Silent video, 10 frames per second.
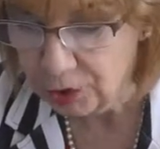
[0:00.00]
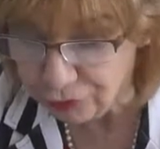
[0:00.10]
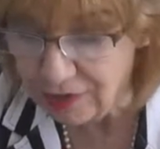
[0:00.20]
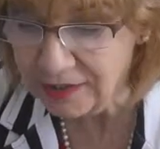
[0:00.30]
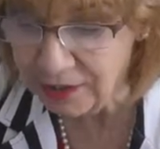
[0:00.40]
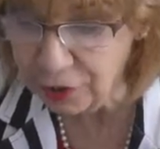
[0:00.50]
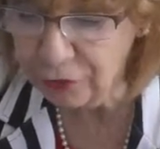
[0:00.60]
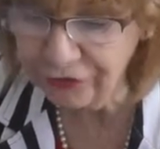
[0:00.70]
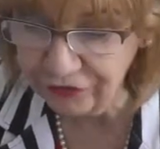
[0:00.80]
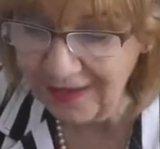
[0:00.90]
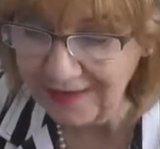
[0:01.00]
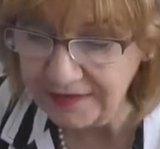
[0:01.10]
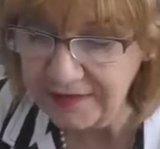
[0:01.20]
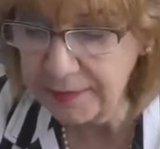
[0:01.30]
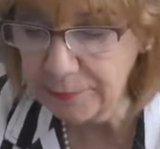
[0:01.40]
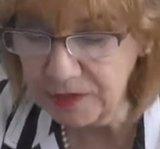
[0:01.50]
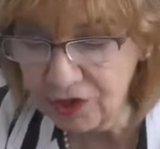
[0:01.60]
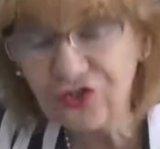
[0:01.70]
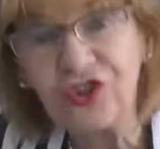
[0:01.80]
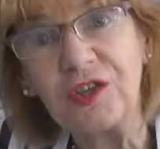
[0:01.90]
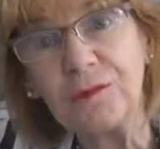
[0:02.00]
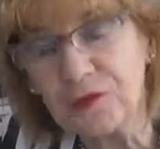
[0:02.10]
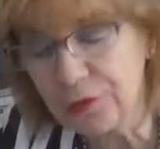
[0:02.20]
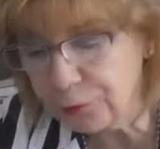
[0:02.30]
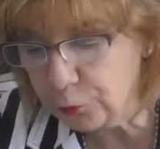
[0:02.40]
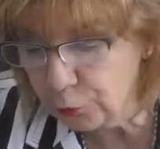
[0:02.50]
Training on site can be achieved through